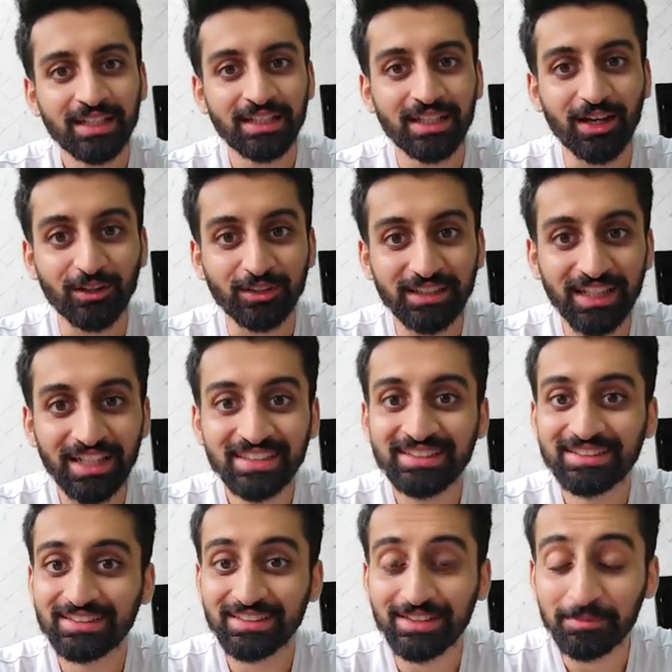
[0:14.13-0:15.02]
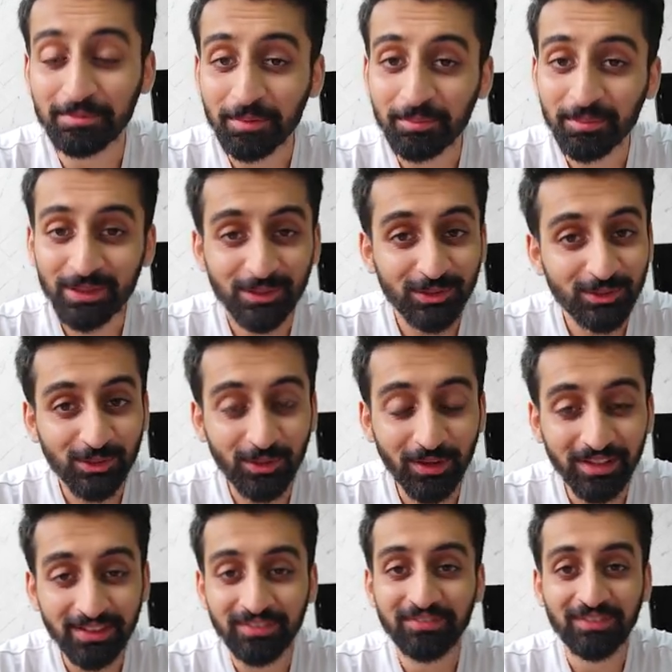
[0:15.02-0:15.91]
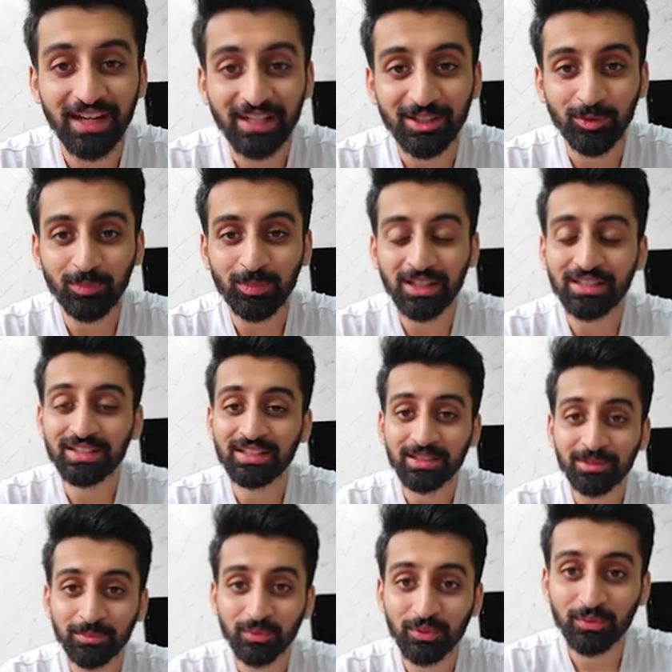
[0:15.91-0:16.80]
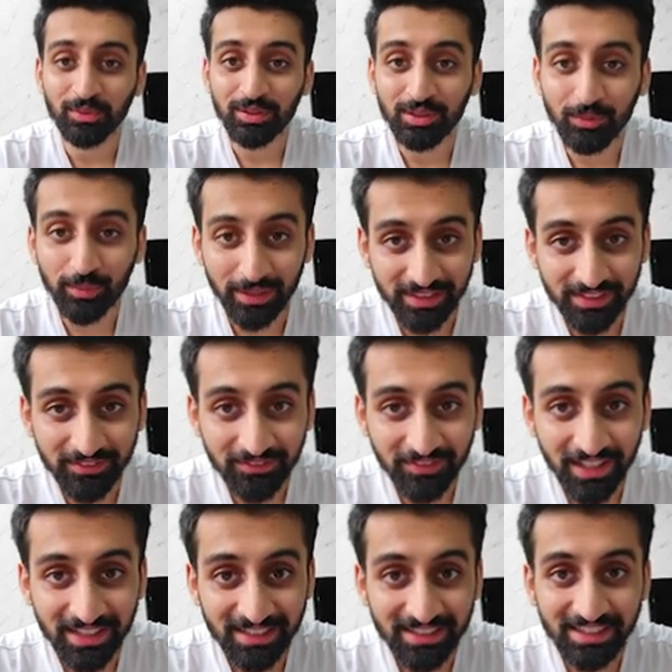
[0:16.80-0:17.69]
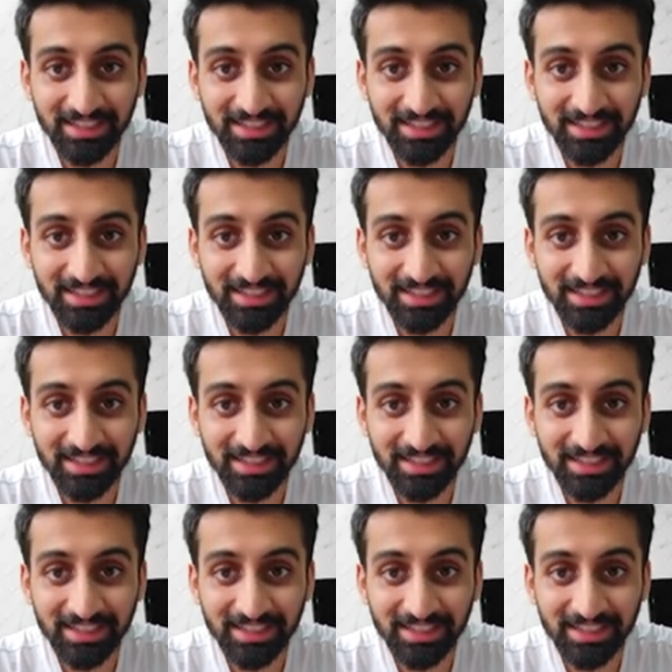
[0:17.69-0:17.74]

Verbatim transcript: Now yes, remember to join the Fan2Play leaderboard with 25